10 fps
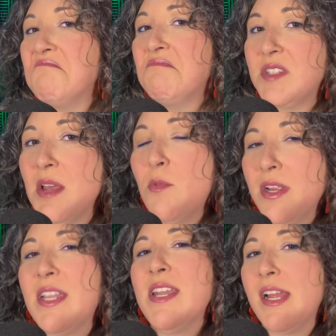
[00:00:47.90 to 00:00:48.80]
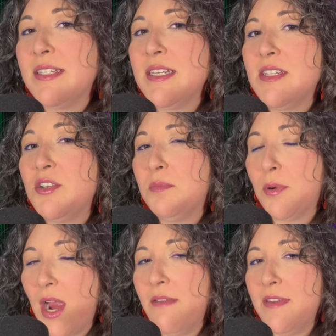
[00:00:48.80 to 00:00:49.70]
somewhat connected to
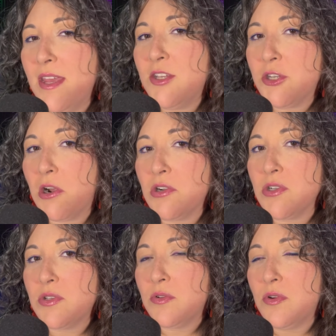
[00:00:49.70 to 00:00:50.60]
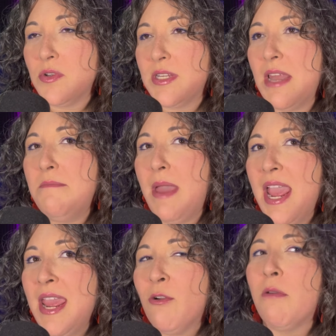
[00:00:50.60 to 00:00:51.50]
private and charter schools and
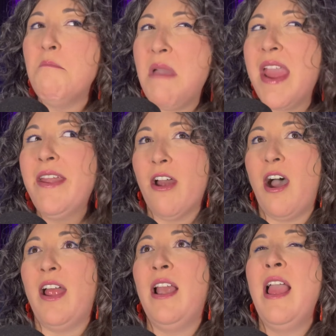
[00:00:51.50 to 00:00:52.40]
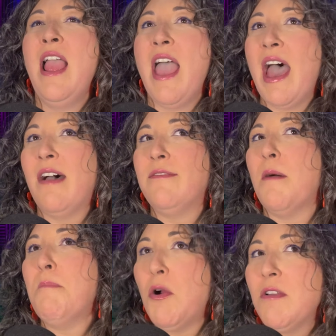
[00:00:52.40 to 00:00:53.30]
may or may not
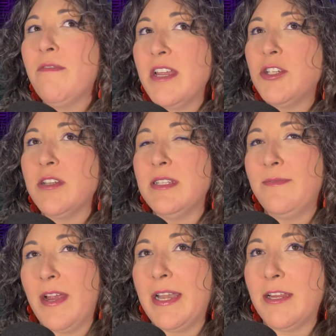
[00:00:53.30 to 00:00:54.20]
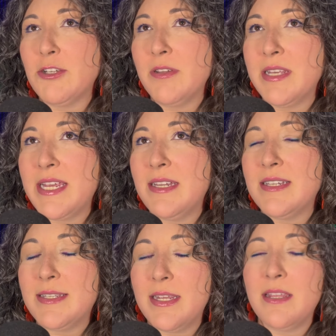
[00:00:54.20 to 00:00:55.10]
have motivations financially
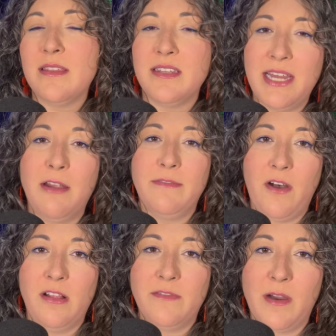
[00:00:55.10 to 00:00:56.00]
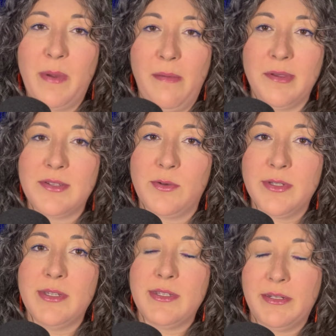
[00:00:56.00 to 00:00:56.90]
to see the downfall of our public school
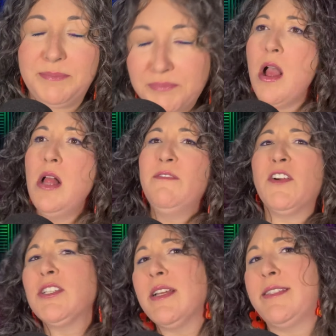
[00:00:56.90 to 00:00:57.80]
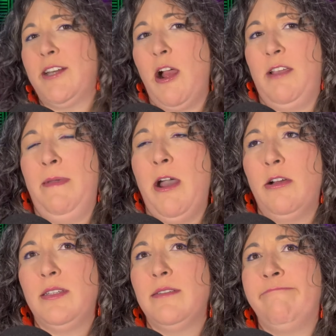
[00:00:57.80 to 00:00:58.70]
system. First, let's talk
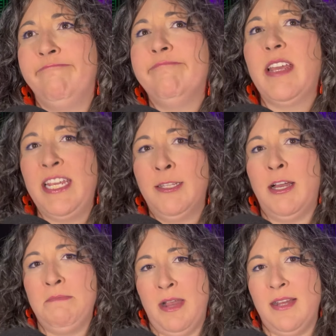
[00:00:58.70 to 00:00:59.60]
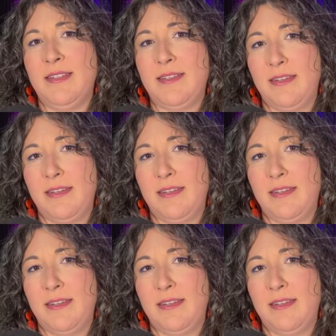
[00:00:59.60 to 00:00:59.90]
about Elon Musk.